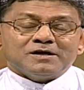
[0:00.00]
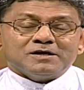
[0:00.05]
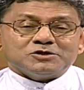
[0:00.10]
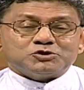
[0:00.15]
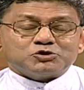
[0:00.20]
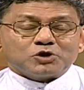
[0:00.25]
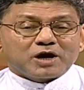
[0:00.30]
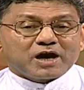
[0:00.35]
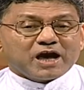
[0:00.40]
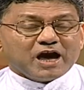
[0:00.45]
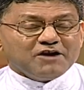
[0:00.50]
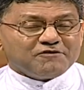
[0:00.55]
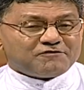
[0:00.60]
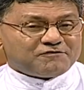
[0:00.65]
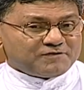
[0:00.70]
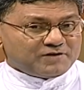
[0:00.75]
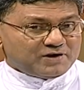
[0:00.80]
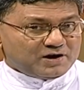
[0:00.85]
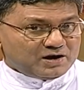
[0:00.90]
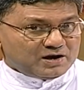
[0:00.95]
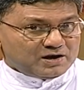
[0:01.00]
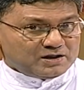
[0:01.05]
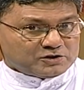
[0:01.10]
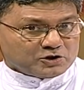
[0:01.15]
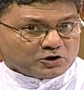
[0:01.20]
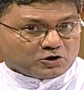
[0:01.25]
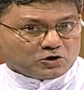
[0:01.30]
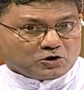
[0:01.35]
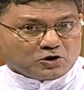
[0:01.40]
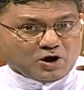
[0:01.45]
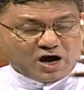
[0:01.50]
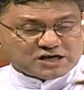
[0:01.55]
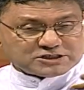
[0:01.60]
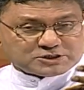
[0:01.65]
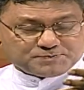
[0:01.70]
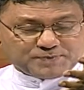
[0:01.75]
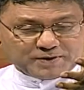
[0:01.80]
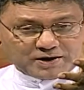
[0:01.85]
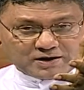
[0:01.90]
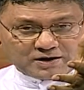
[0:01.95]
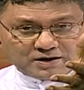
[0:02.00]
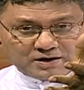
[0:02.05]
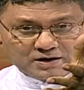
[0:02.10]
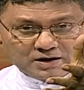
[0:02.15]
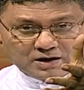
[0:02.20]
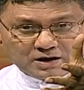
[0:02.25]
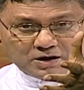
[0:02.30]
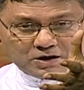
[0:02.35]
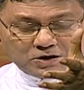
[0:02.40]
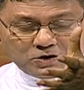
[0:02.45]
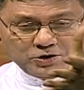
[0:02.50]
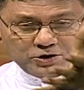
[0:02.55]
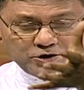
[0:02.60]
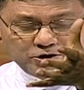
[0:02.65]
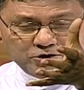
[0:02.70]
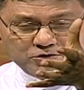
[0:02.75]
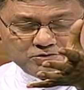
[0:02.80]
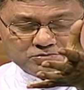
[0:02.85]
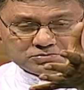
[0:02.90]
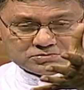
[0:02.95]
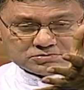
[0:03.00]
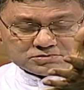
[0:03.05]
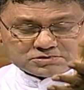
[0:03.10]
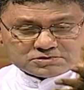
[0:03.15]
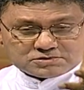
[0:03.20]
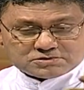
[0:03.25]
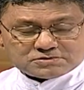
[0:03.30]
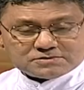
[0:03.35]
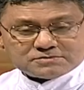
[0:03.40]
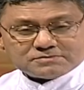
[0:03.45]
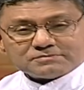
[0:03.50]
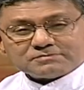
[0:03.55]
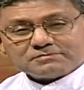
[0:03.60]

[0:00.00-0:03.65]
To give the gospel, good news,